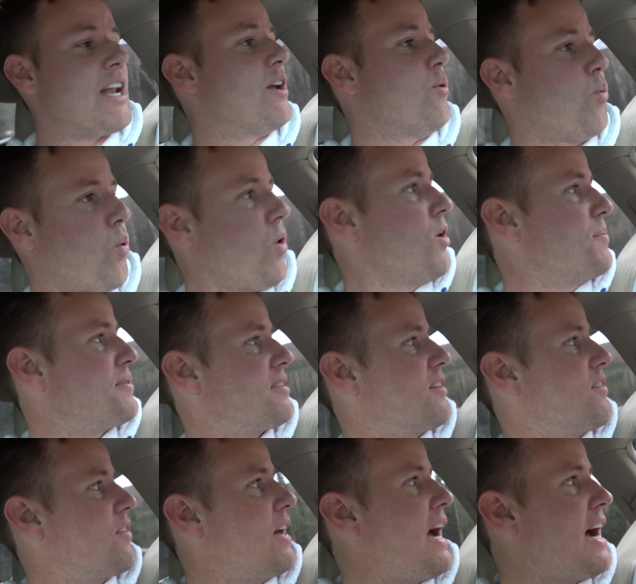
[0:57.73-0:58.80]
And it warps
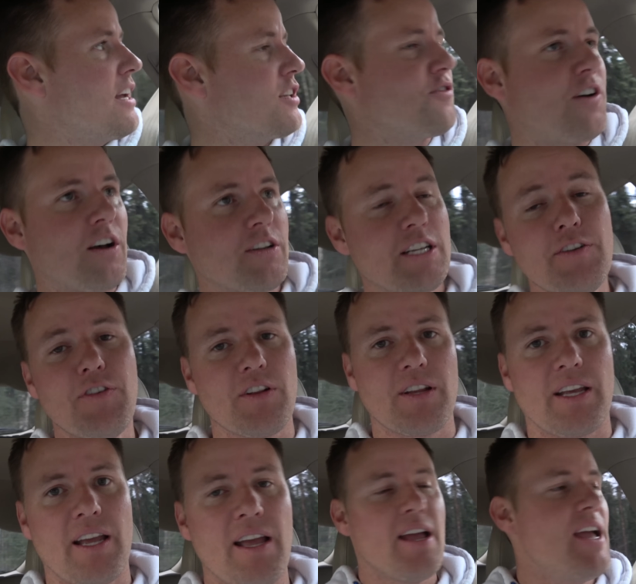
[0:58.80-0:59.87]
the asphalt
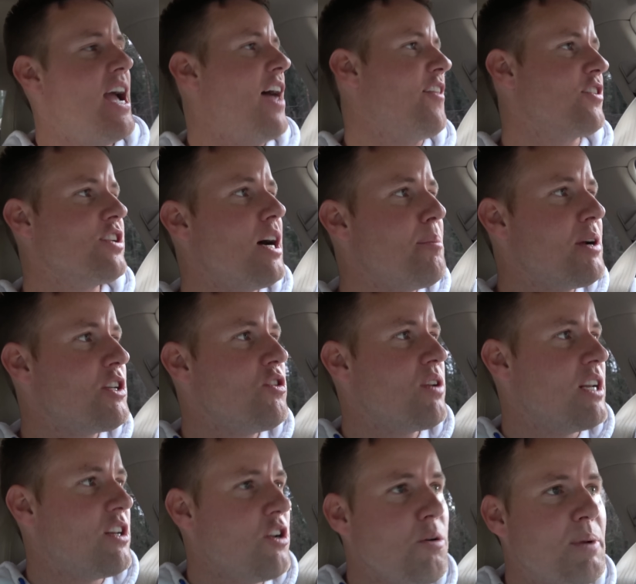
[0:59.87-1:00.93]
differently. And there's not much you
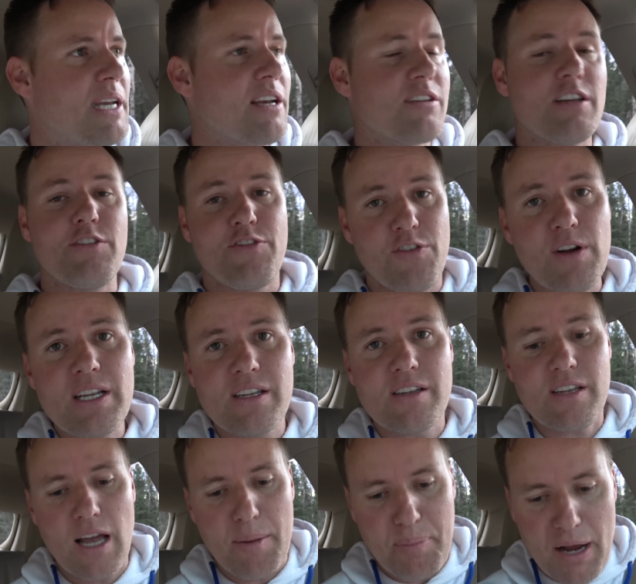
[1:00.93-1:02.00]
can do because it
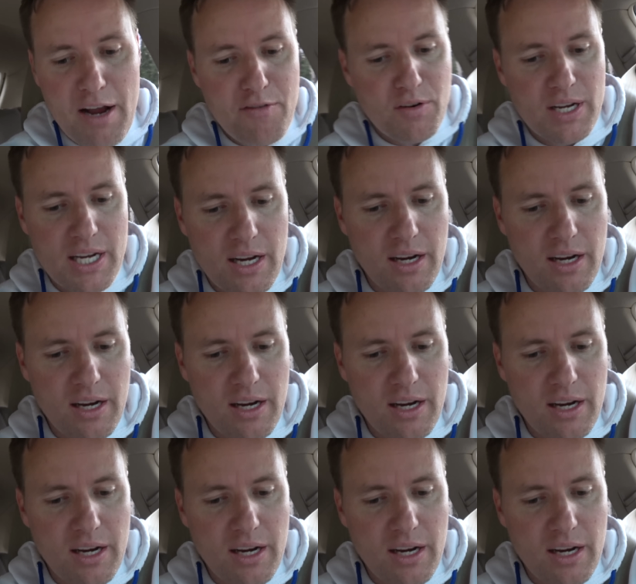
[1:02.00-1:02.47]
freezes up every